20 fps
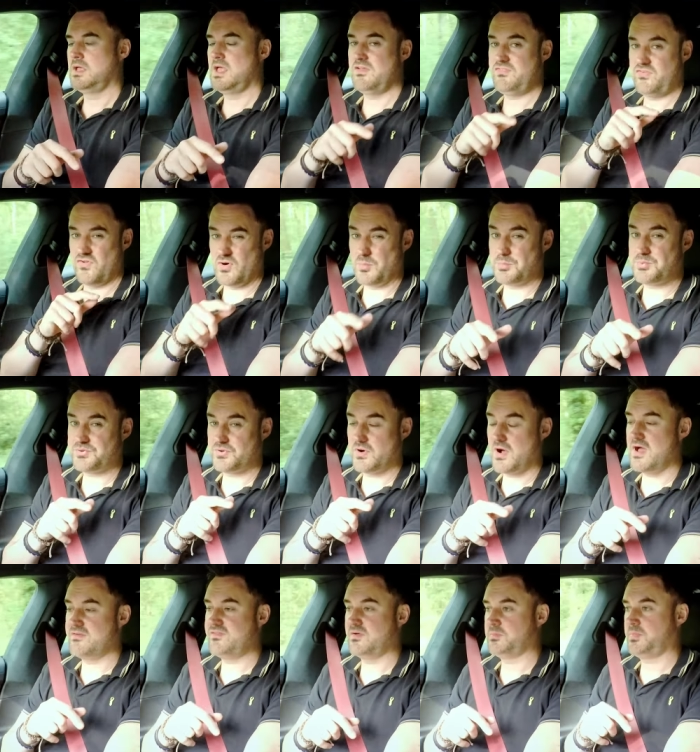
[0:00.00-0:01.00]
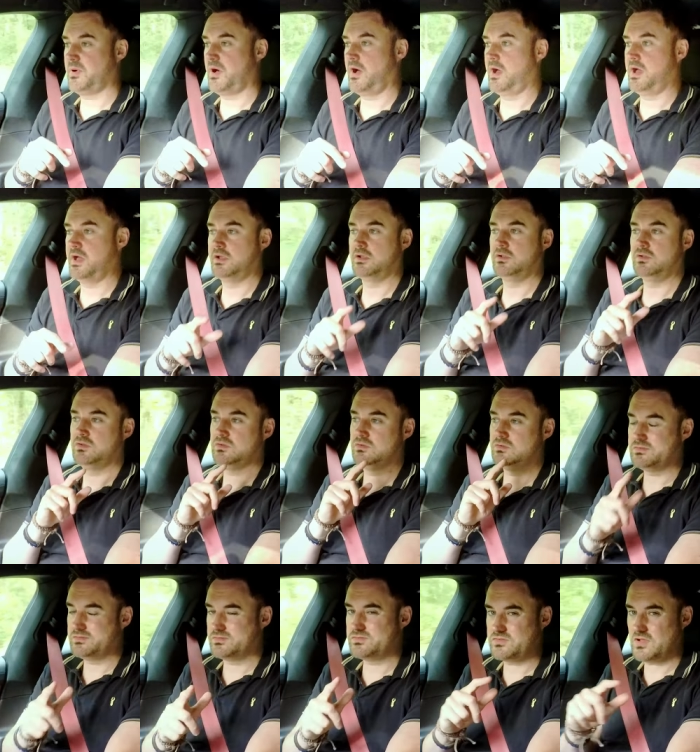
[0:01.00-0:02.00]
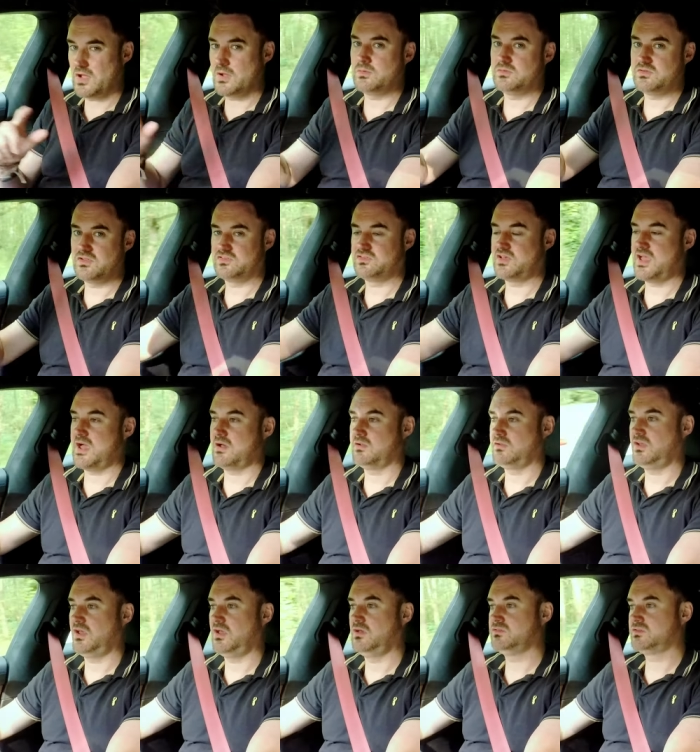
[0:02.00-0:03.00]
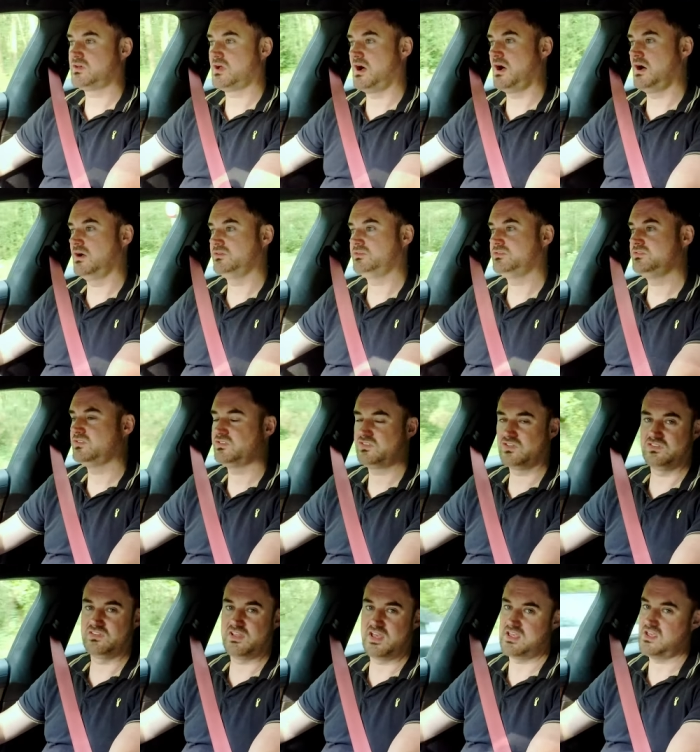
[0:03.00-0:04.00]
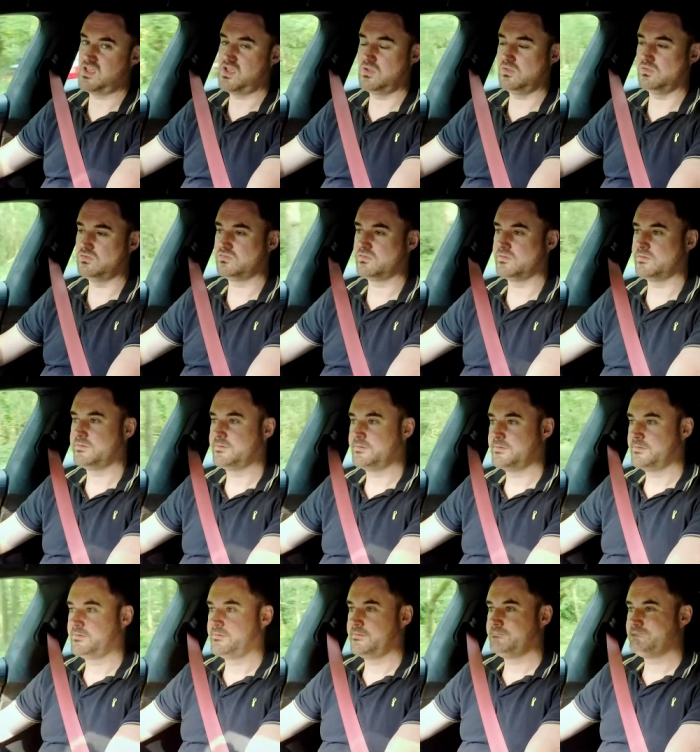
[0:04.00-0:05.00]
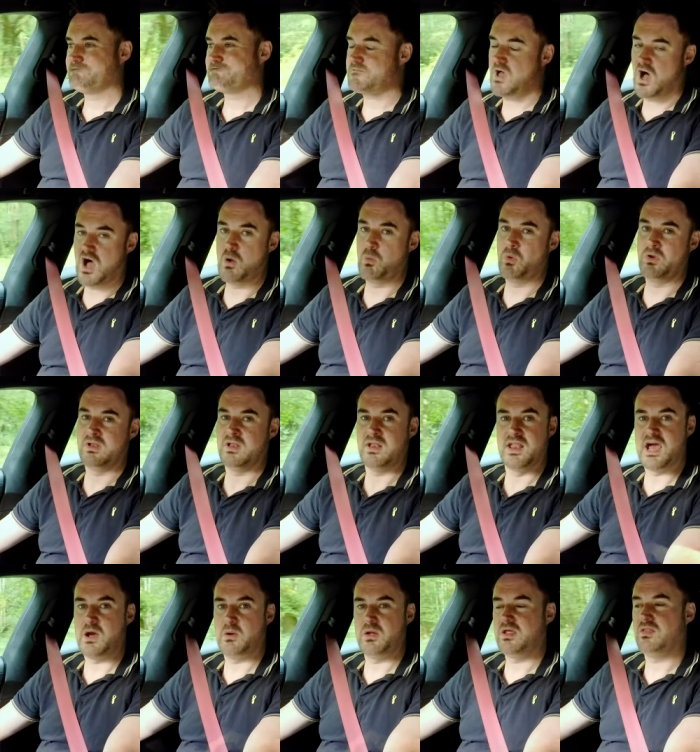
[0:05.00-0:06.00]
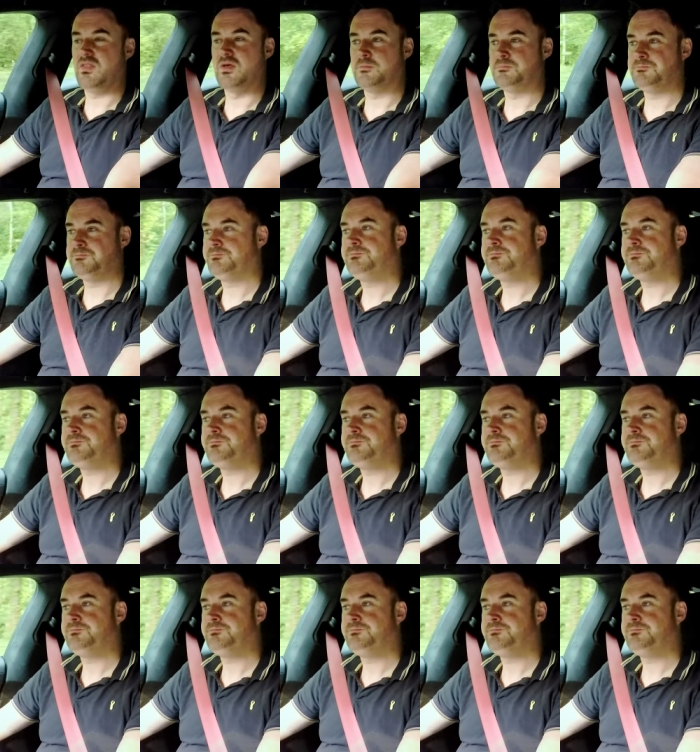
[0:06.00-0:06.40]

If you're a private buyer, don't discount used cars just because they're used. I wouldn't now either.